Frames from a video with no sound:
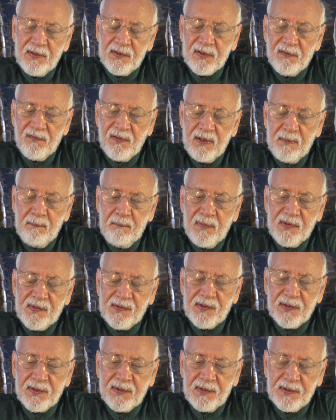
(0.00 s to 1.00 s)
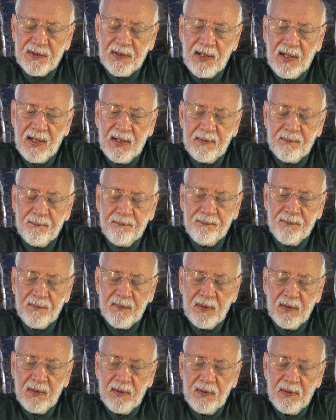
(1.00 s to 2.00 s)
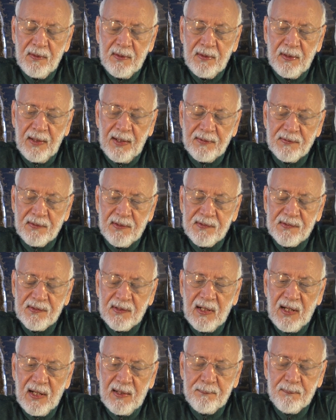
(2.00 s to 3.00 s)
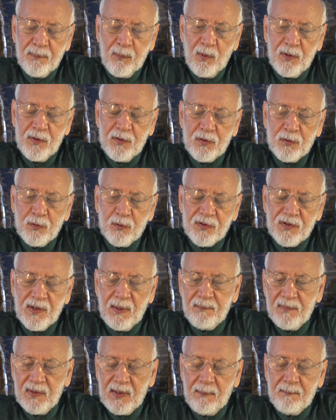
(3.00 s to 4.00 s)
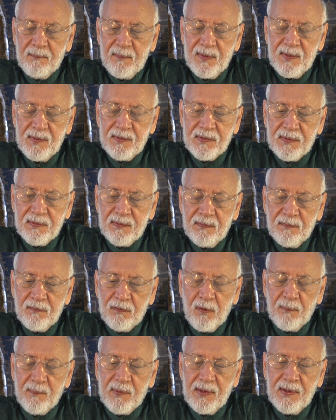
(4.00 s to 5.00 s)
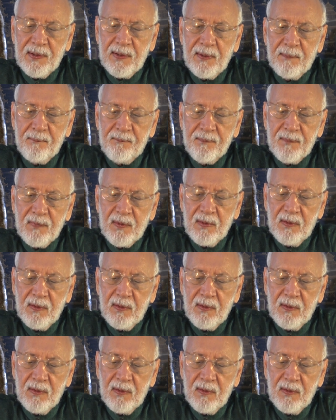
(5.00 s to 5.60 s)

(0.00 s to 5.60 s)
It's a very mystical card. And this card points to some numbers from here.